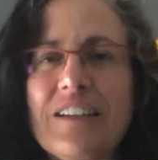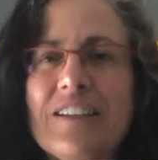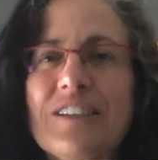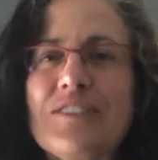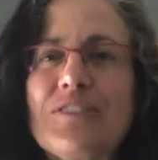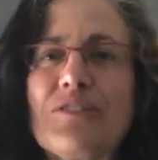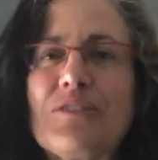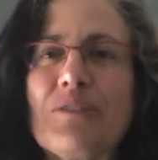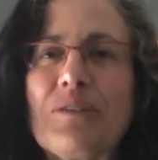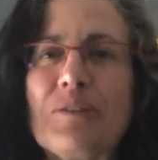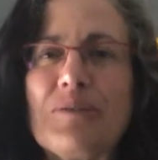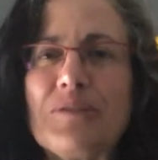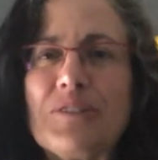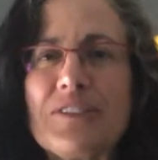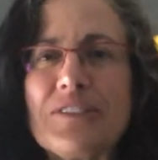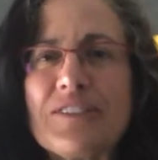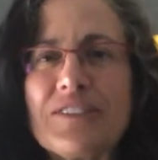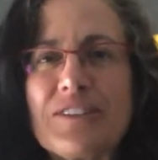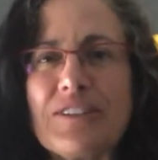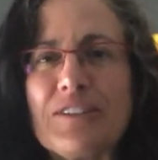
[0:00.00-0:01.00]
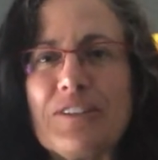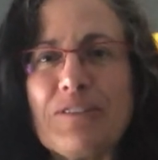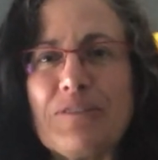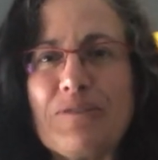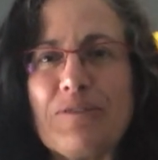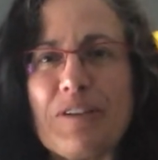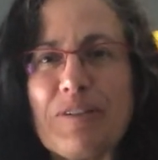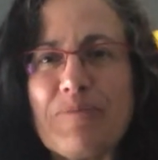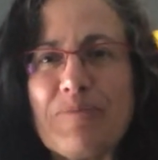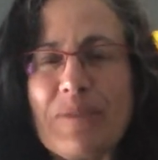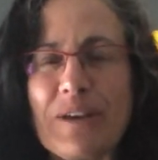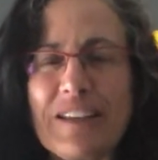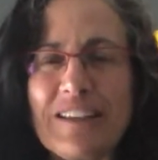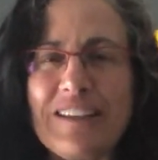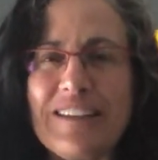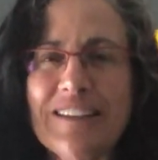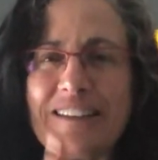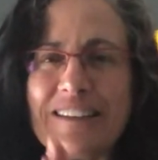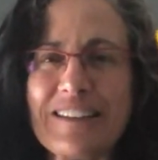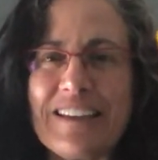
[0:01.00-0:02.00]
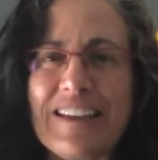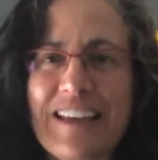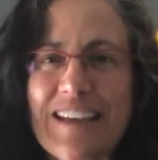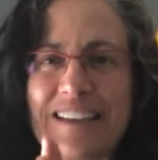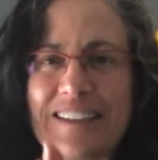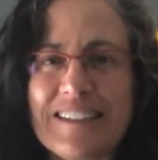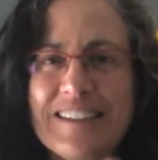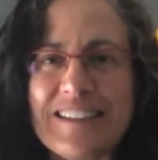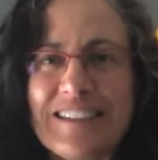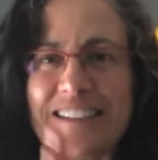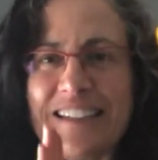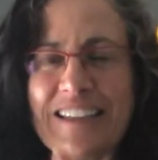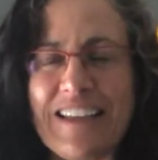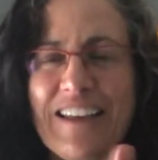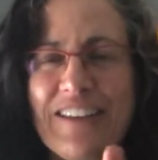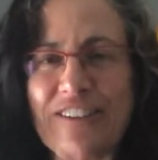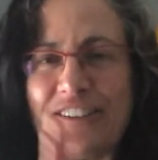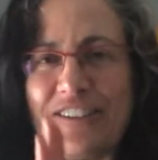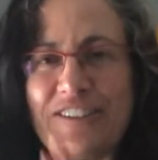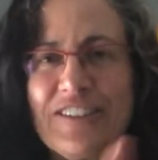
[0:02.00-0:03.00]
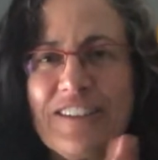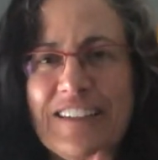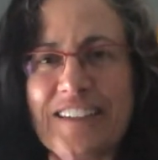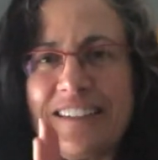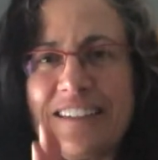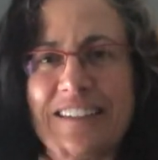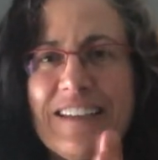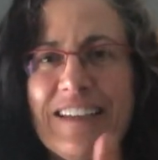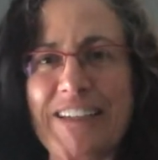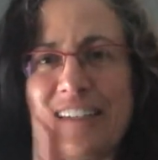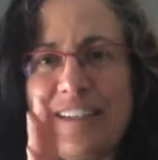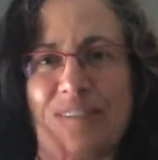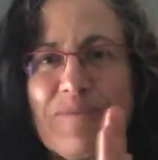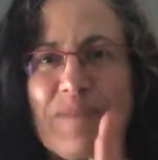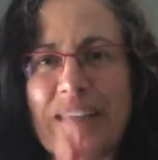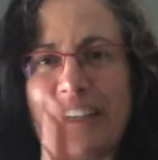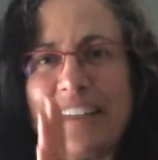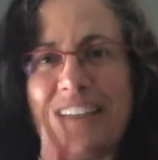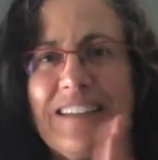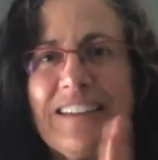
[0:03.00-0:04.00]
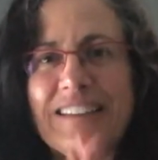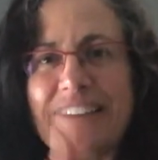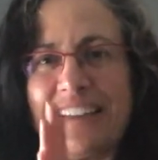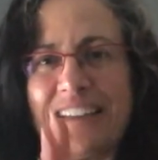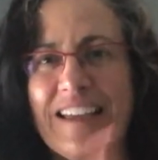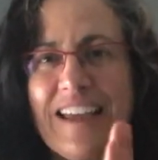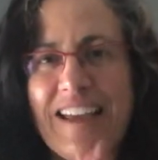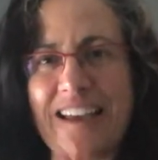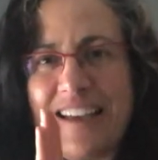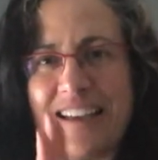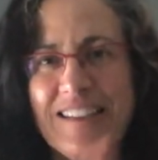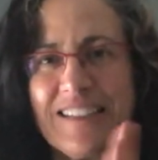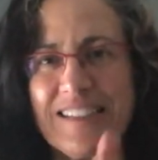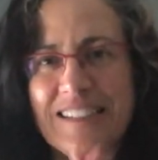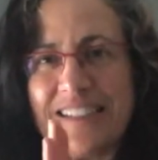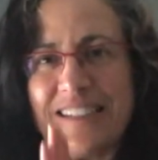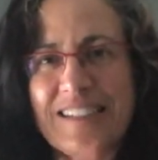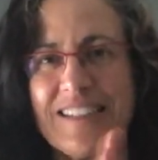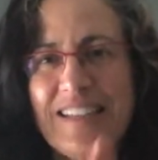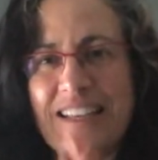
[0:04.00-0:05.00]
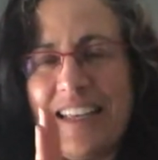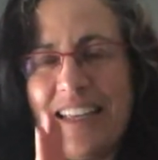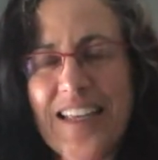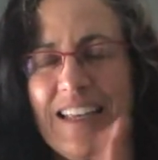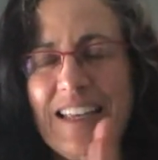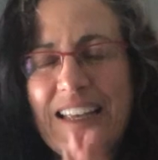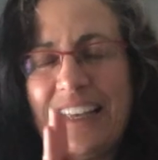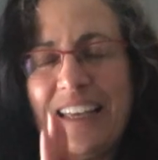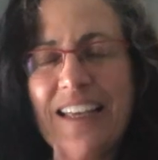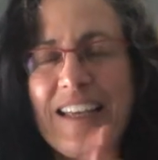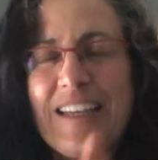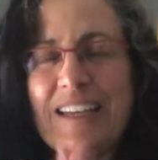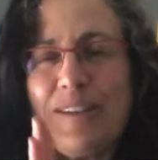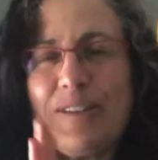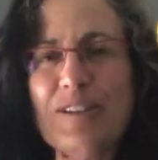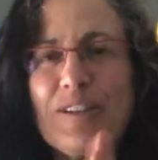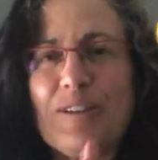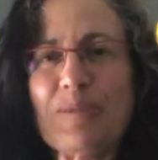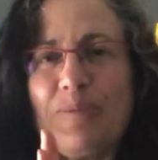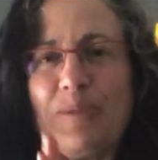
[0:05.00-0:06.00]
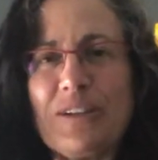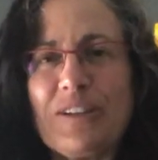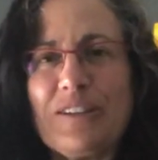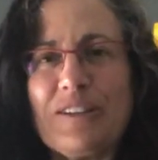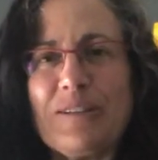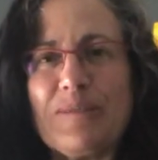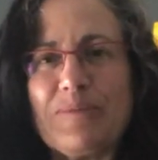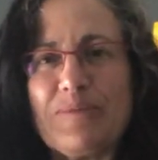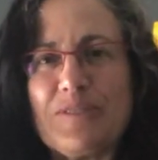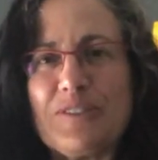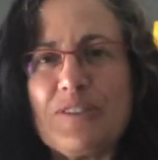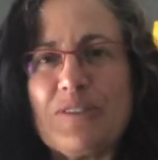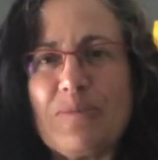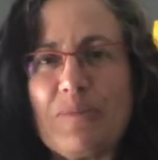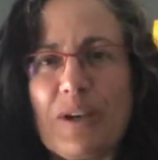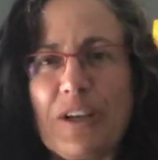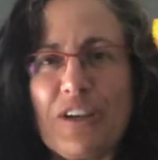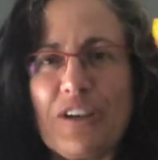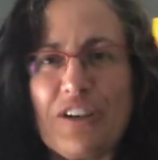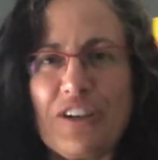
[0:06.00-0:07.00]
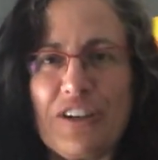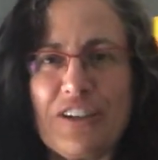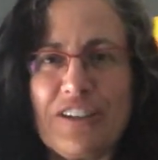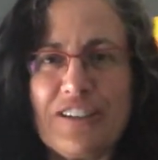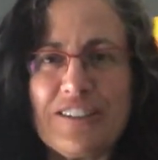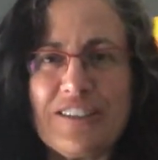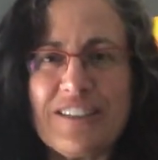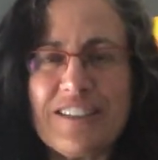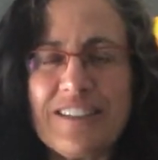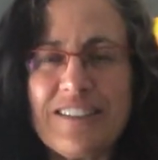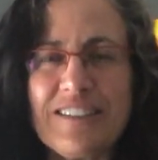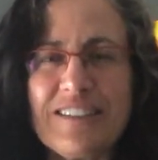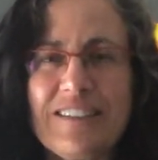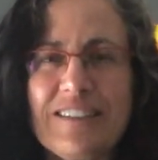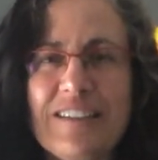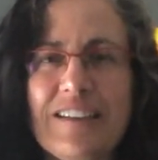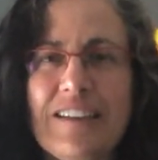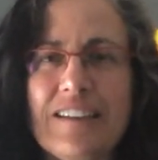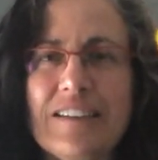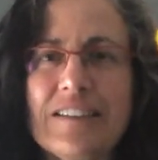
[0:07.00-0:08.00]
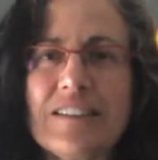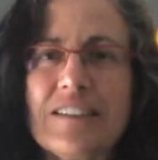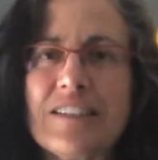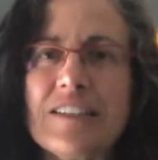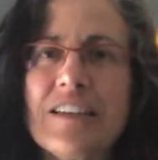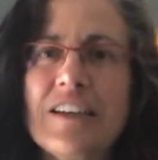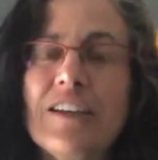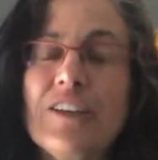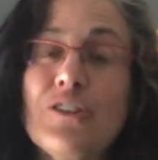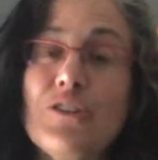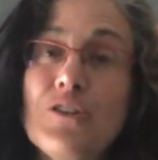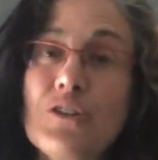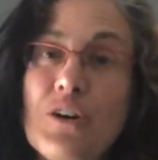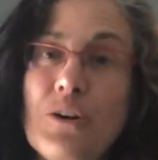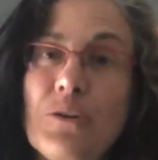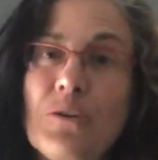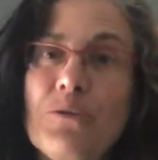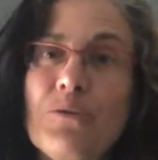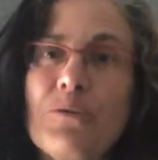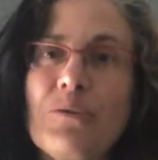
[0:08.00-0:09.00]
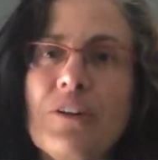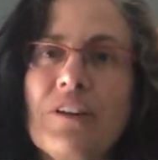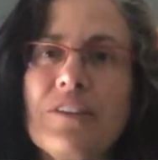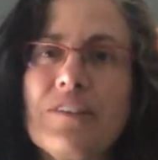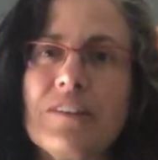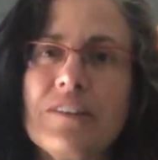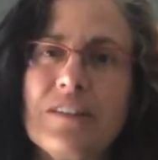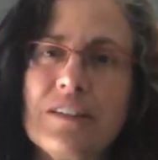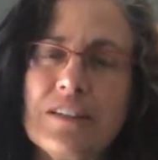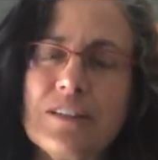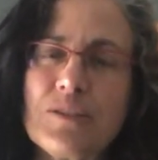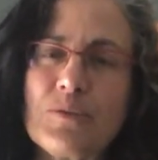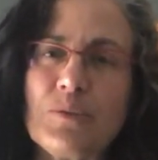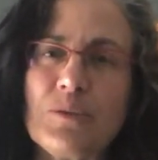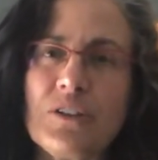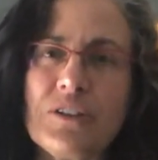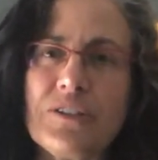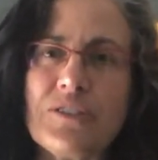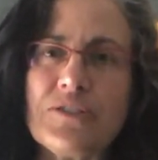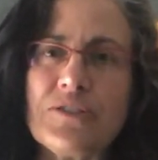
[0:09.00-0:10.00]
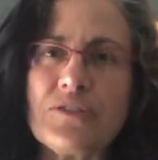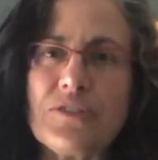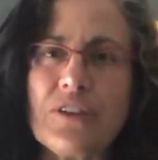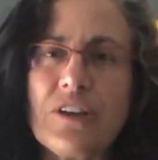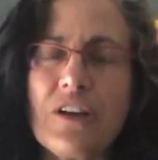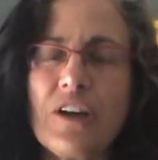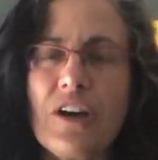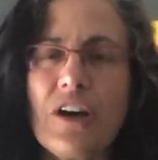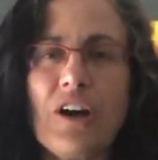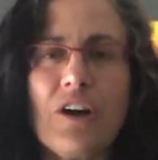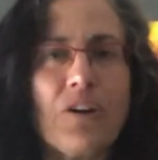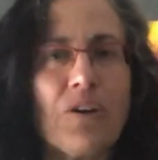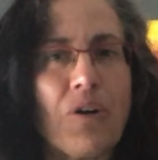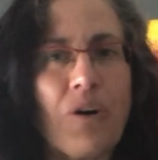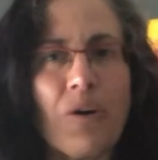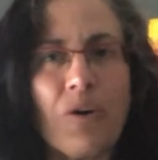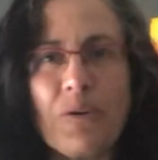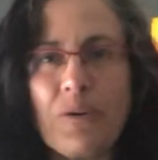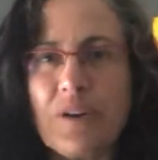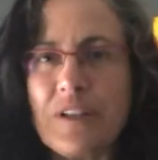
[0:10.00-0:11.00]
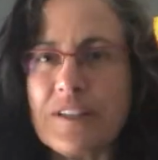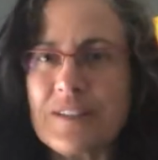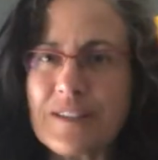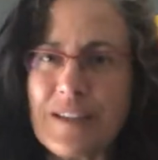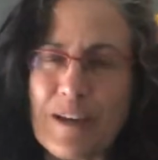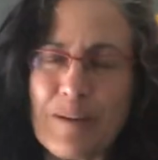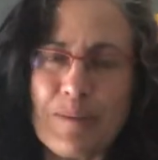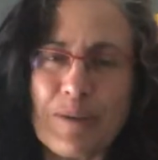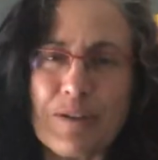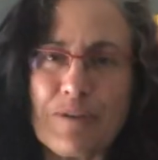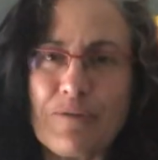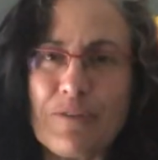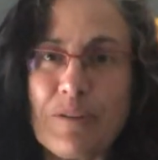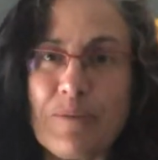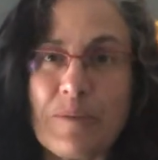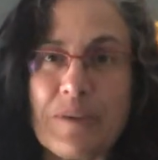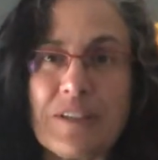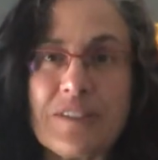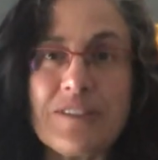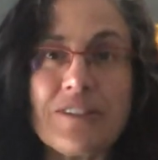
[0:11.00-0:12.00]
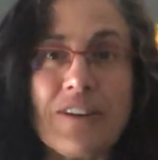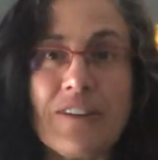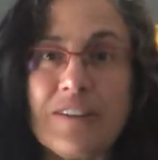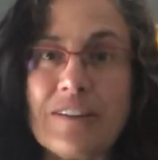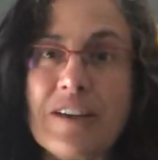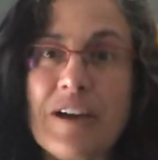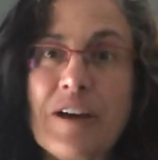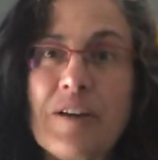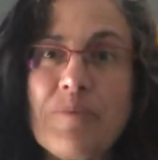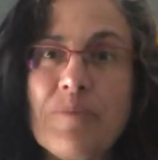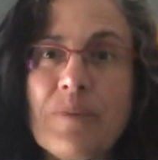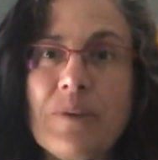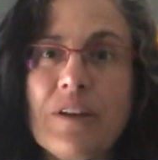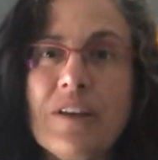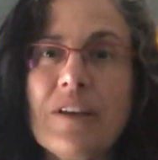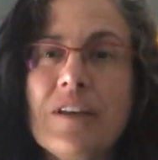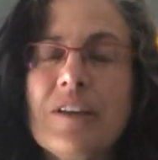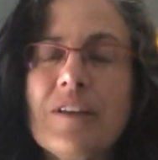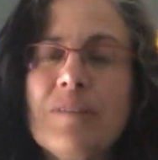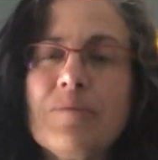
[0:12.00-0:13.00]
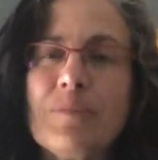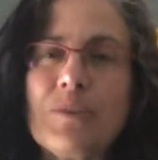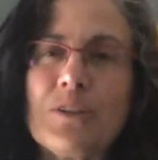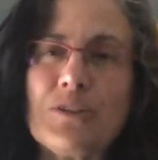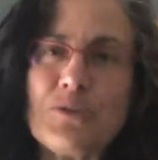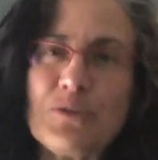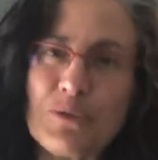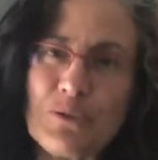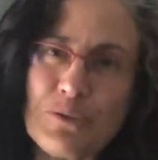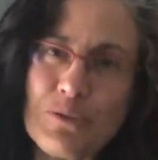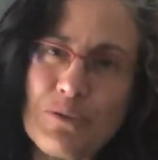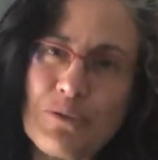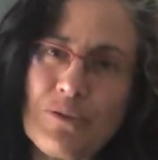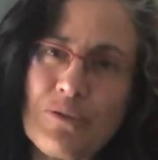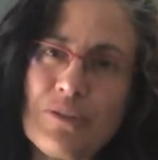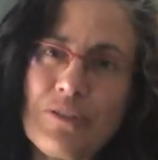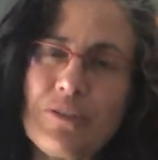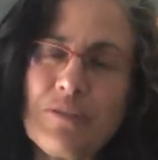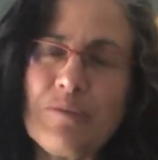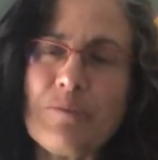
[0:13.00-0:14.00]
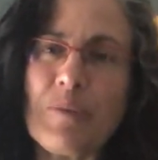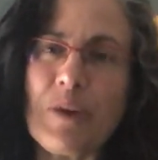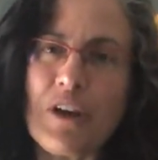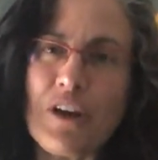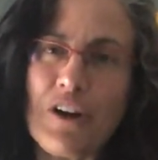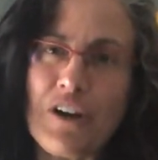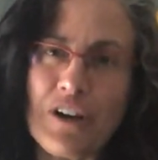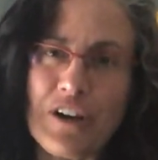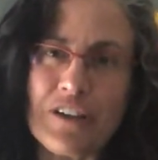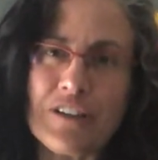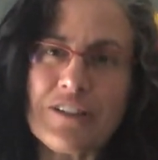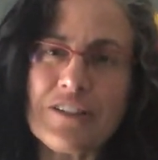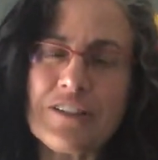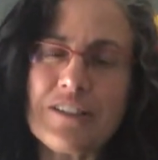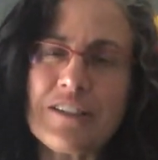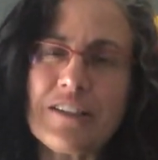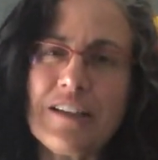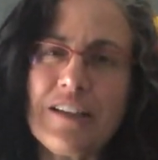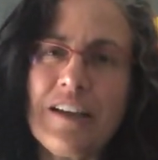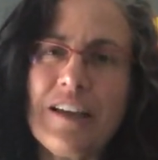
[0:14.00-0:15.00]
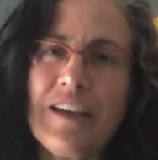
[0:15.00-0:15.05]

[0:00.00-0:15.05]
So I'm just going to rub my healing hands together, igniting my healing hands, and I'm going to bring them to my heart. And know that these words are always coming from my Satnam, my truth, my heart,